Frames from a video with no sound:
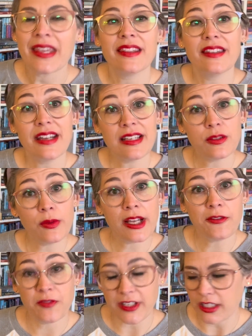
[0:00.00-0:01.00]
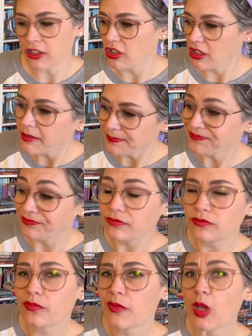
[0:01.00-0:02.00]
The next one I finished,
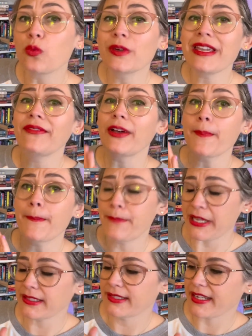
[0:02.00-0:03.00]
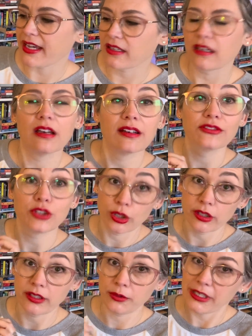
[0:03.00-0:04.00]
we have a big stack of
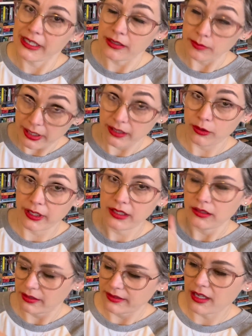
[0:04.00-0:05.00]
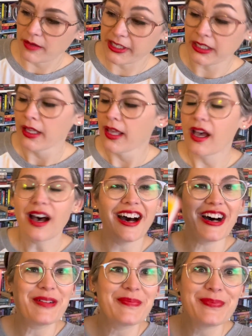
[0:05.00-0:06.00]
currently reading, by the way. It's coming.
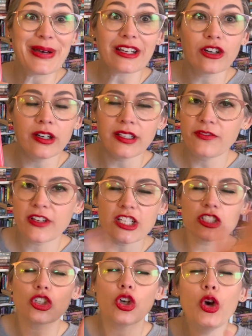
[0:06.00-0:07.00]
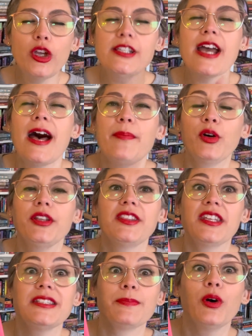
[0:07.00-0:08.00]
But currently finished, could not put
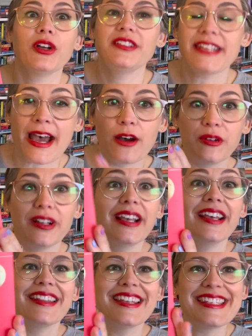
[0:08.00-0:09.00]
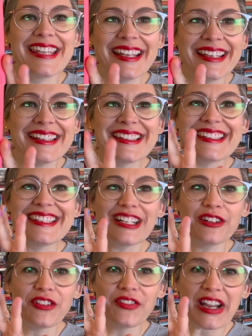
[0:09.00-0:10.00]
this book down. This is
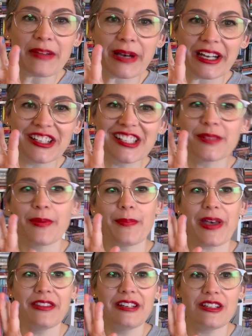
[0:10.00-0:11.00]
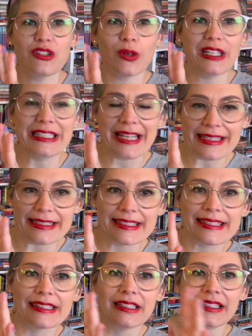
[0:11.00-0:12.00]
Dinner for Vampires by Bethany Joy Lenz.